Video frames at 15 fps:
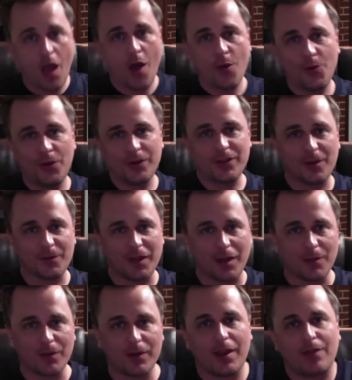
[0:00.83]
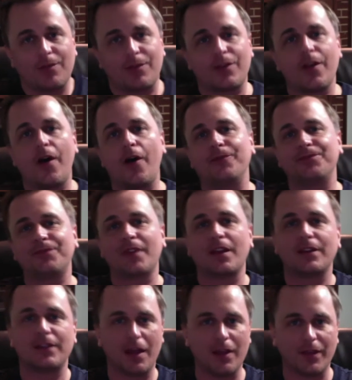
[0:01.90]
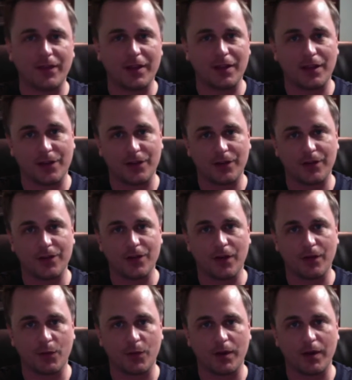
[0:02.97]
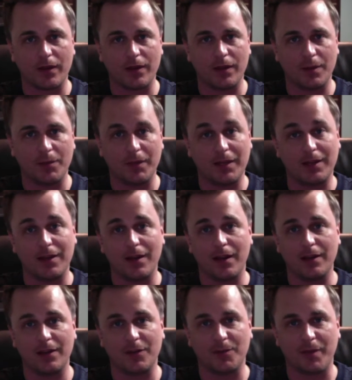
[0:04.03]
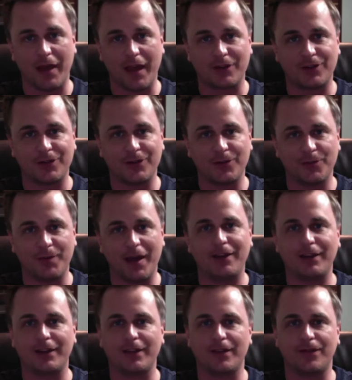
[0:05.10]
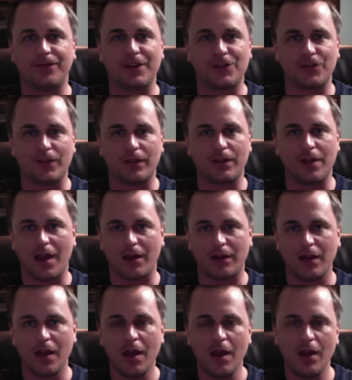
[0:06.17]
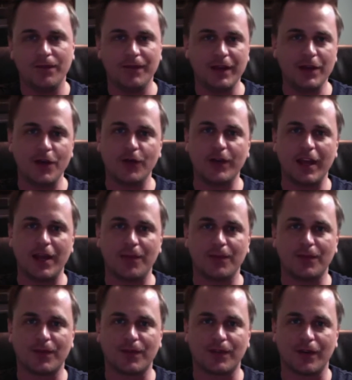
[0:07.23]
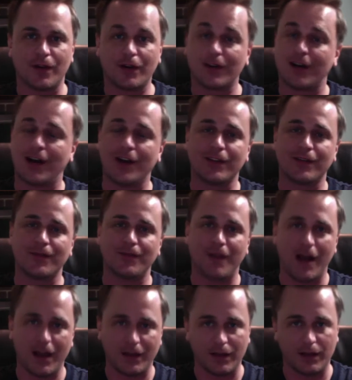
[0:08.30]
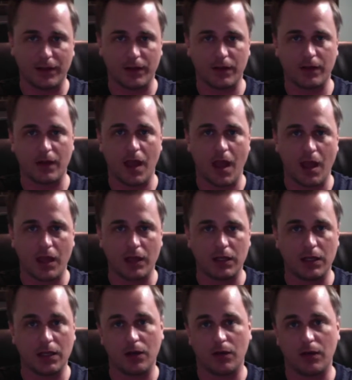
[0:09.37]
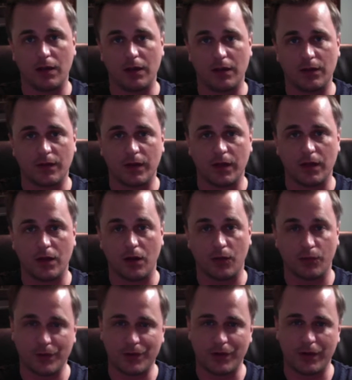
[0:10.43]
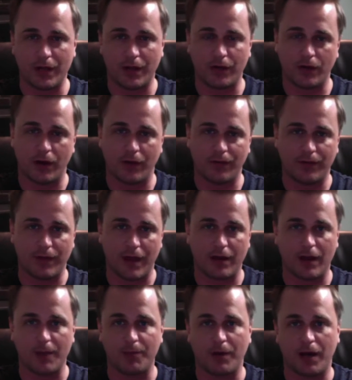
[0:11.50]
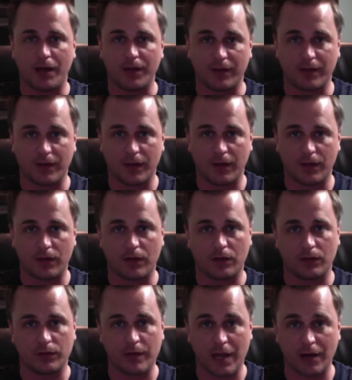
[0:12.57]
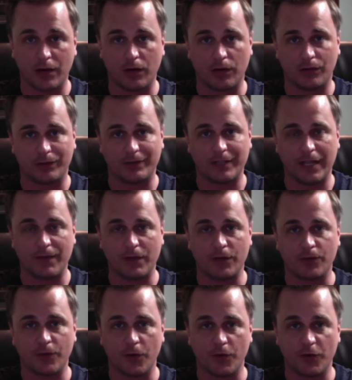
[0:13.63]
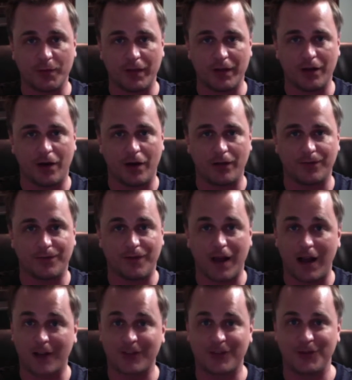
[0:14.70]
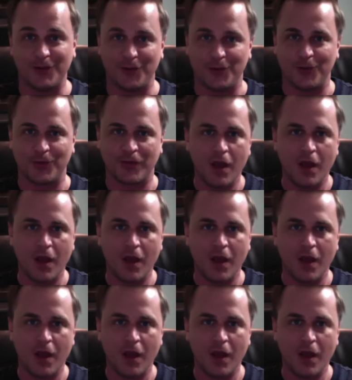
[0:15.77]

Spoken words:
What's up, GamerGate? So, now that the election is over with, the media is back to peddling the fiction that video games are causing violence. And here is the originator of that hypothesis, Lieutenant Colonel David Grossman on Fox News,